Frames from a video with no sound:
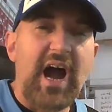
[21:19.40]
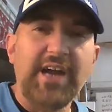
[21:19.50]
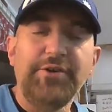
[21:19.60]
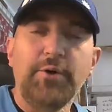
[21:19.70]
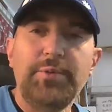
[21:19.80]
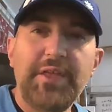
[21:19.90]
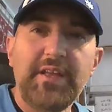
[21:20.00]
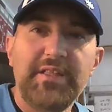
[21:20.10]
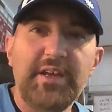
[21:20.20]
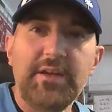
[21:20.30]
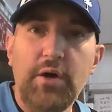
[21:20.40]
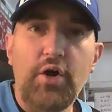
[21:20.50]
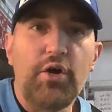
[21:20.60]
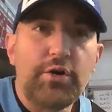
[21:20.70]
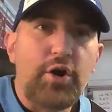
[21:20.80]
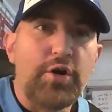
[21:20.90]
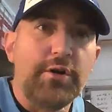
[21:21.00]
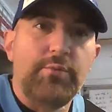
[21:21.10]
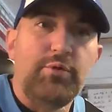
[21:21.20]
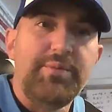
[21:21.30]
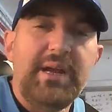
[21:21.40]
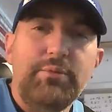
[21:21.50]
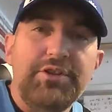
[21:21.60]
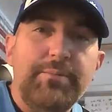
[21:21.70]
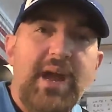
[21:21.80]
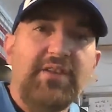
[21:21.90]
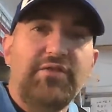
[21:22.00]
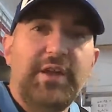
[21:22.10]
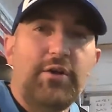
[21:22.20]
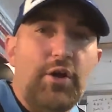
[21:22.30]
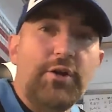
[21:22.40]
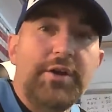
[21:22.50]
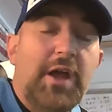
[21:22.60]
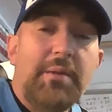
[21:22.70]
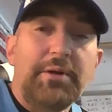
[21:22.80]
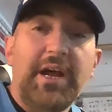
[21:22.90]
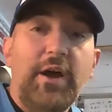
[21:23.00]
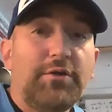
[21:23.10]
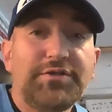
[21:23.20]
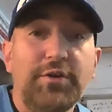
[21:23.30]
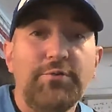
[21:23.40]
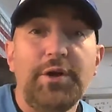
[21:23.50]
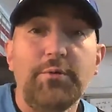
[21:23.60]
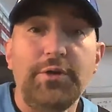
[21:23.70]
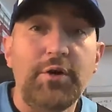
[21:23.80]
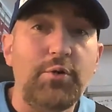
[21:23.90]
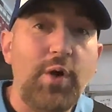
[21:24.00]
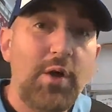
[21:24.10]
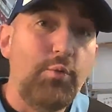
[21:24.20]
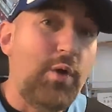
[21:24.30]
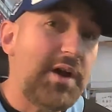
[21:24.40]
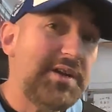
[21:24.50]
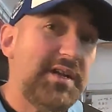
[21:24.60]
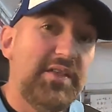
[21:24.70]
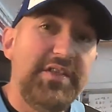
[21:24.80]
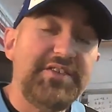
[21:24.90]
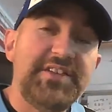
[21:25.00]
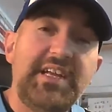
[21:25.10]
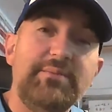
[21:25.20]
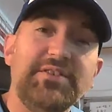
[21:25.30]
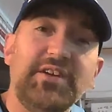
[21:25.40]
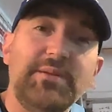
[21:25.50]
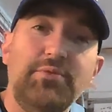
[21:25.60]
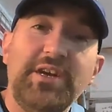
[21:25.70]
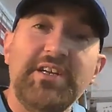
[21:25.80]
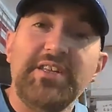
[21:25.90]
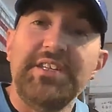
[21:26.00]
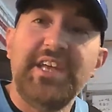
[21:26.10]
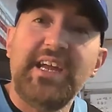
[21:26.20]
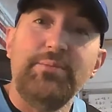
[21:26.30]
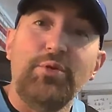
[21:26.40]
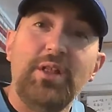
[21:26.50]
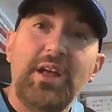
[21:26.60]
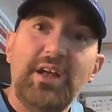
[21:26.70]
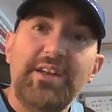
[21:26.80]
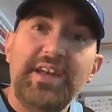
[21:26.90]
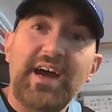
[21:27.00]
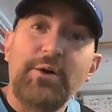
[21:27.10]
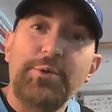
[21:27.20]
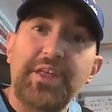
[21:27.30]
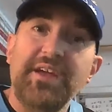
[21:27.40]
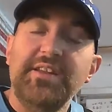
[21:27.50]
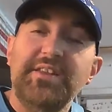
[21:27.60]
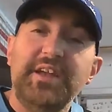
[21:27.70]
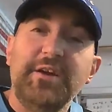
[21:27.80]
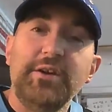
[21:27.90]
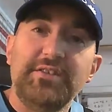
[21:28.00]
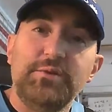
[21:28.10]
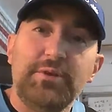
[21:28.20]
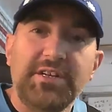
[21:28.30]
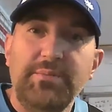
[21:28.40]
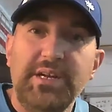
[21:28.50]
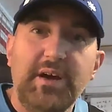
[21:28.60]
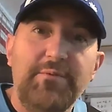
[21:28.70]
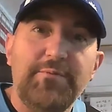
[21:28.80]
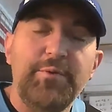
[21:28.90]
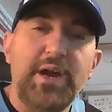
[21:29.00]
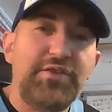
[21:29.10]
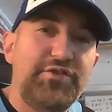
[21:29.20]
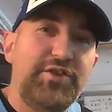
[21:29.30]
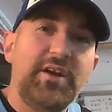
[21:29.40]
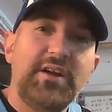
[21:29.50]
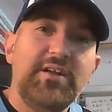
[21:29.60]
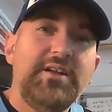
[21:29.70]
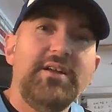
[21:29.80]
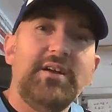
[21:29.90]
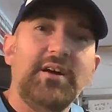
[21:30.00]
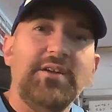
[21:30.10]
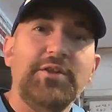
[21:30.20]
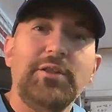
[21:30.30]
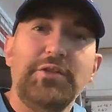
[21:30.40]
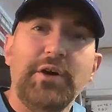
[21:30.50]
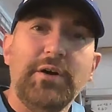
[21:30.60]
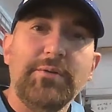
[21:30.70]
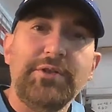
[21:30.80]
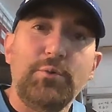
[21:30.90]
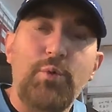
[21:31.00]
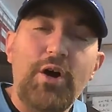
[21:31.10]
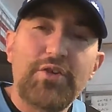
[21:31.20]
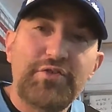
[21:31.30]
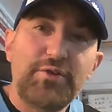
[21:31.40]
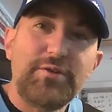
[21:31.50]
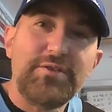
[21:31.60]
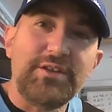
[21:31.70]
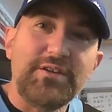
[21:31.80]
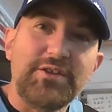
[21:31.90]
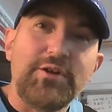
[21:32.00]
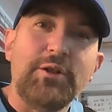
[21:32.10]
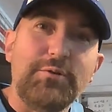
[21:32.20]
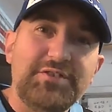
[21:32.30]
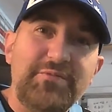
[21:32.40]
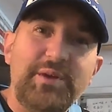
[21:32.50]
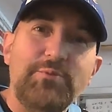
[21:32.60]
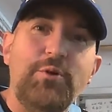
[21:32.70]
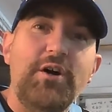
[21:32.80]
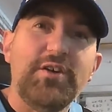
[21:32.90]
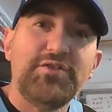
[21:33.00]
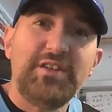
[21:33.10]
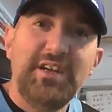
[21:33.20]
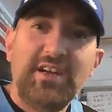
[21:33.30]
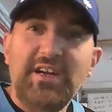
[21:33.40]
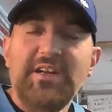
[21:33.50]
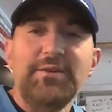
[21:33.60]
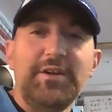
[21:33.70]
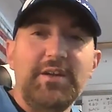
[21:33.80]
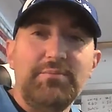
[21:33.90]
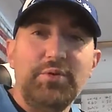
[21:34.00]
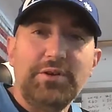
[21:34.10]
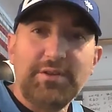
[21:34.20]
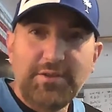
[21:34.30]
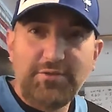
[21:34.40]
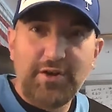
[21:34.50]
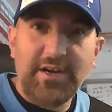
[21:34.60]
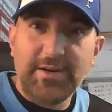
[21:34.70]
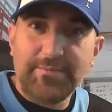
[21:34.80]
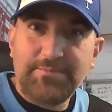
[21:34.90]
I don't think that our heart will be able to match their heart, but I also don't know what this team is going to bring to the table now that there is going to be a fresh, the washer, the clothes have been washed and they're getting put into the dryer.